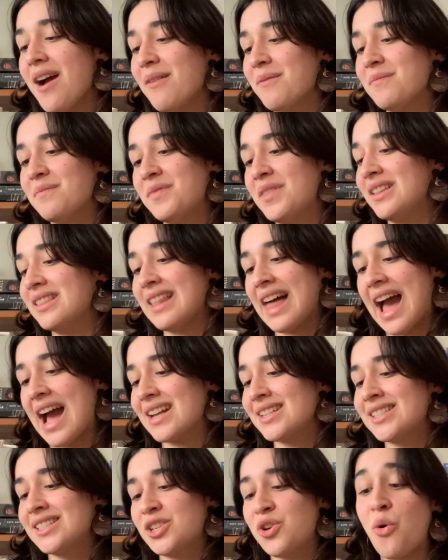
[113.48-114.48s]
the
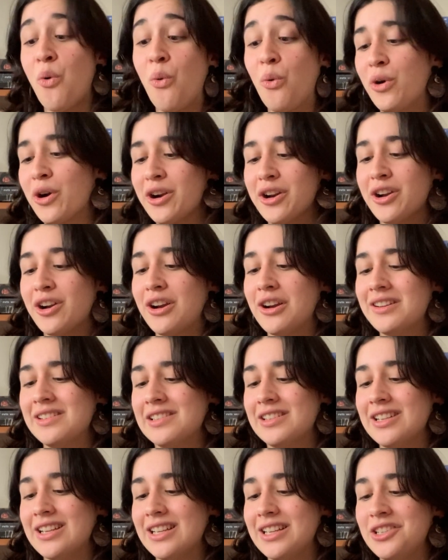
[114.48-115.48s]
last
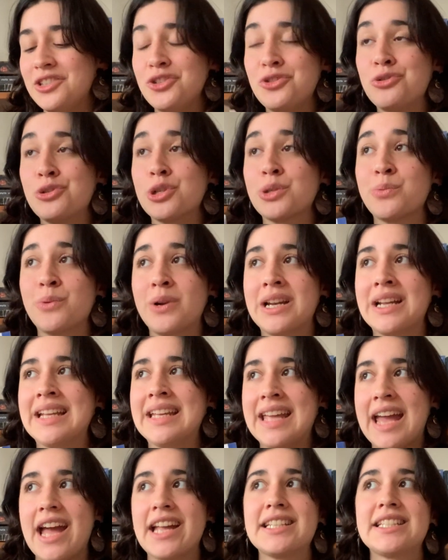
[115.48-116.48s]
quarter, you just want to
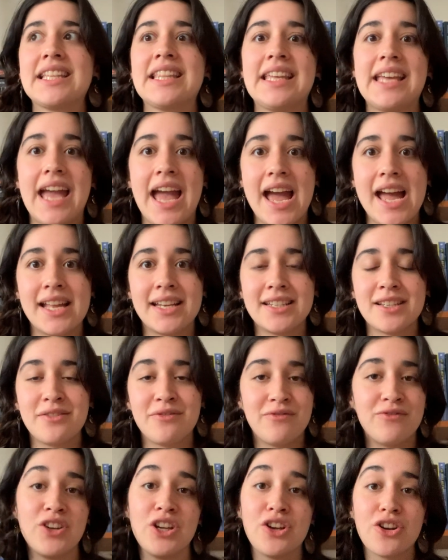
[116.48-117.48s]
get to the end
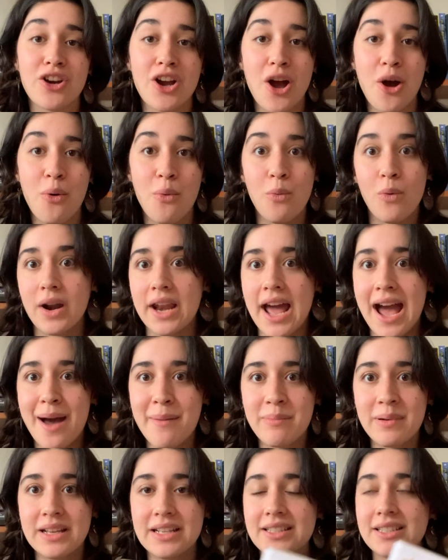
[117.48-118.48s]
and figure out what
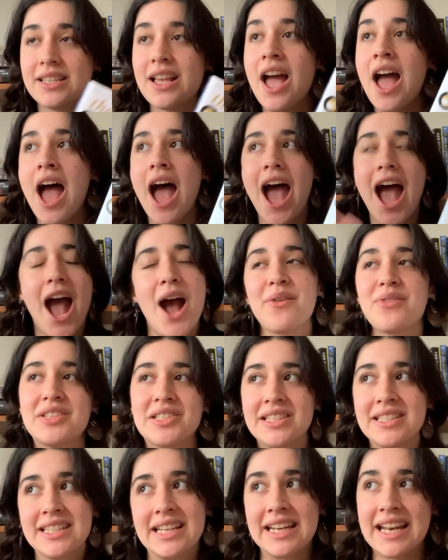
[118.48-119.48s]
happens, how
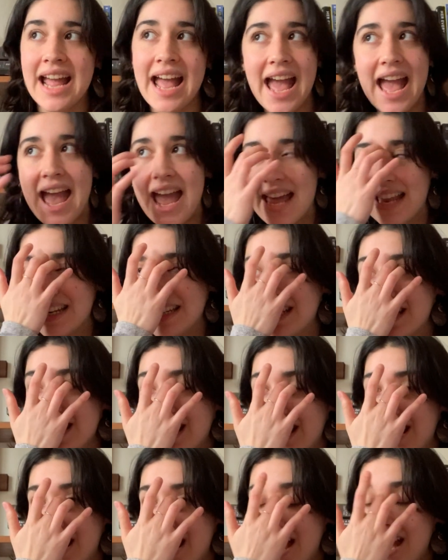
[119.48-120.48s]
this is going to end,
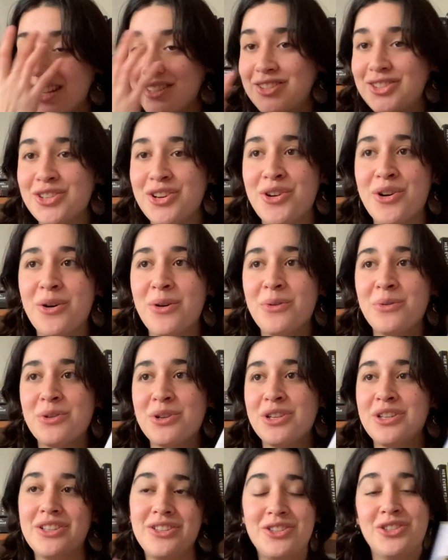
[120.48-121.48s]
and
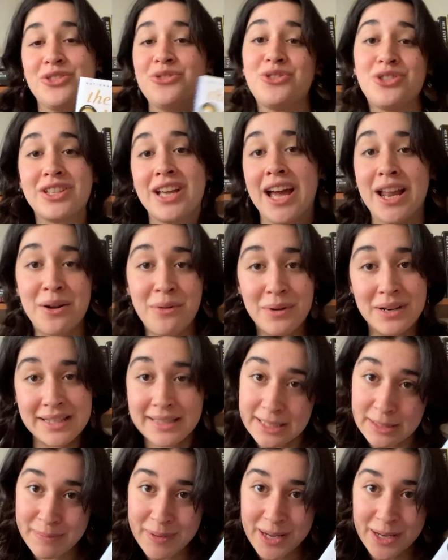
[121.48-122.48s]
so you just kind of want to
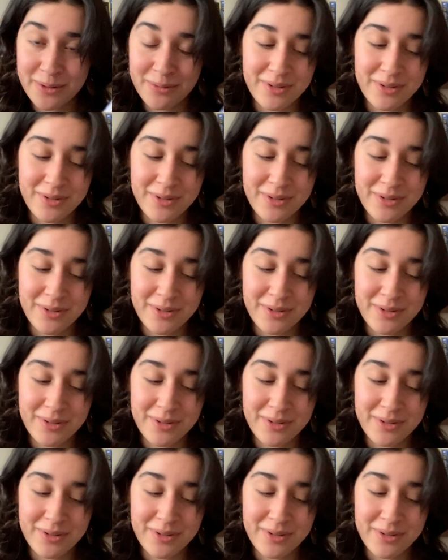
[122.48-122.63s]
speed